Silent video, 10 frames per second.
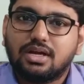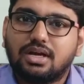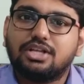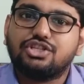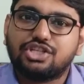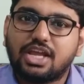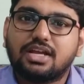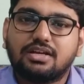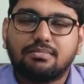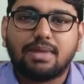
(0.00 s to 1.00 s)
A
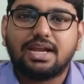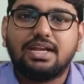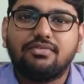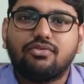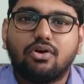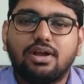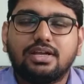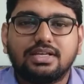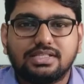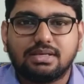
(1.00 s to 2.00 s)
check by
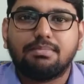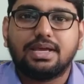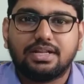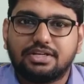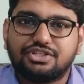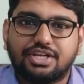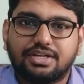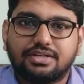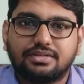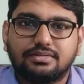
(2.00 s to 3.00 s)
default is a bearer
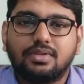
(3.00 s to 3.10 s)
check.